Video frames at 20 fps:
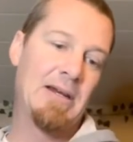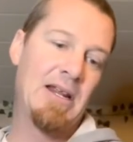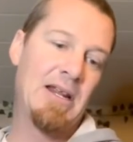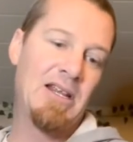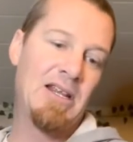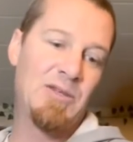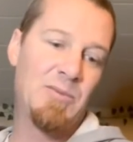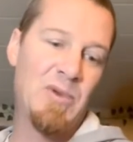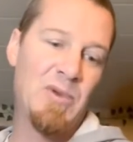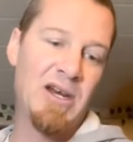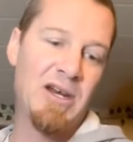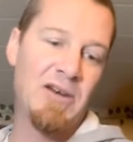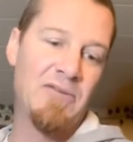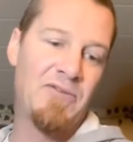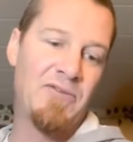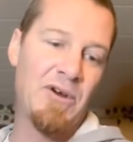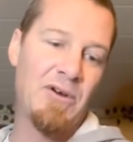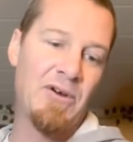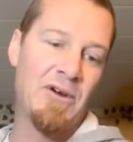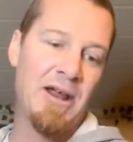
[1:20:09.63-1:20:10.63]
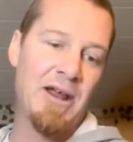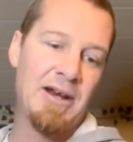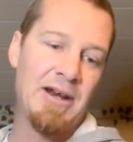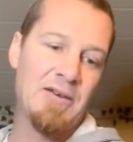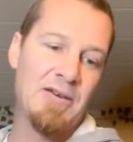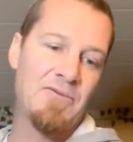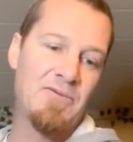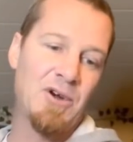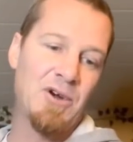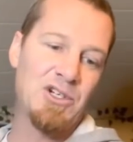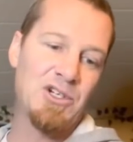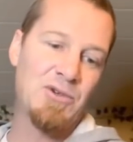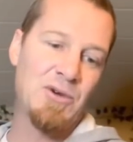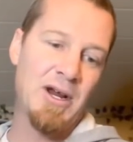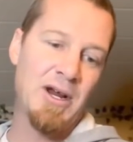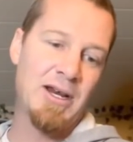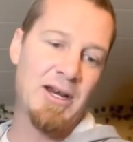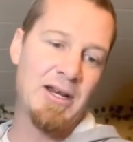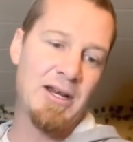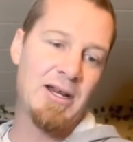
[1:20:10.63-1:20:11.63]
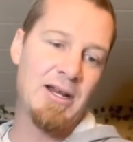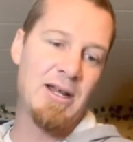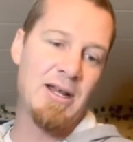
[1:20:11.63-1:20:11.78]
It's been infuriating and frustrating,